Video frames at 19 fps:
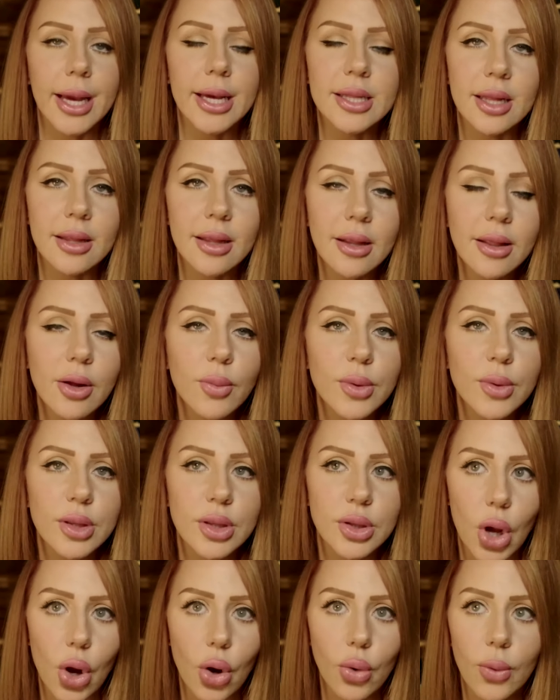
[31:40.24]
He said that there
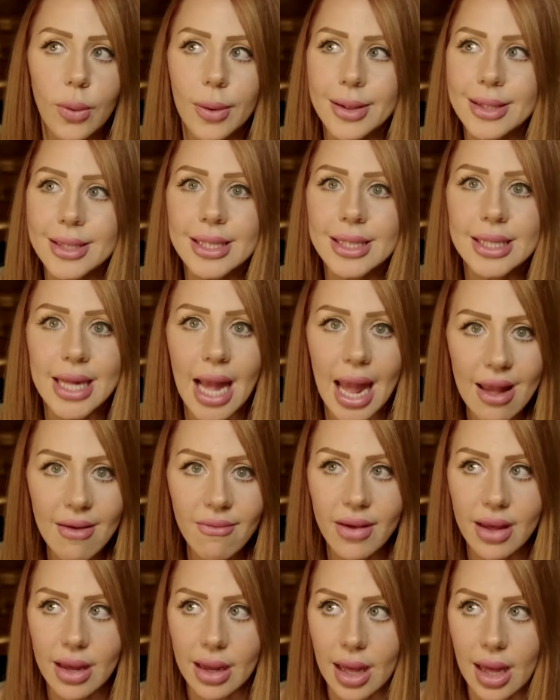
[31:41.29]
was no
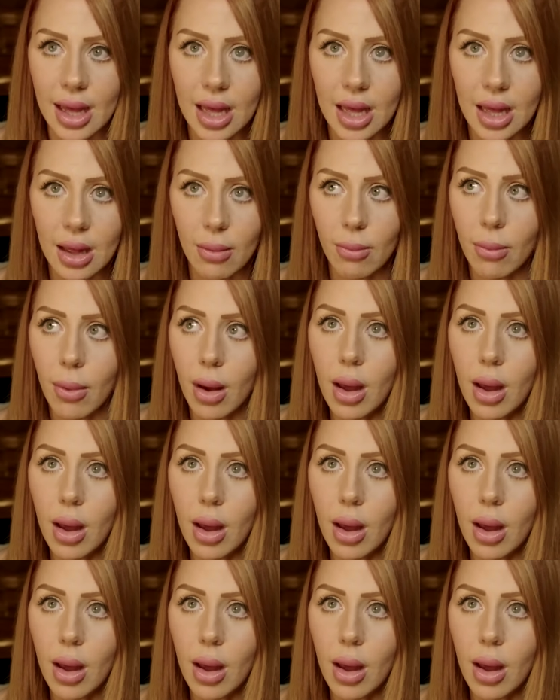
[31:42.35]
saving him.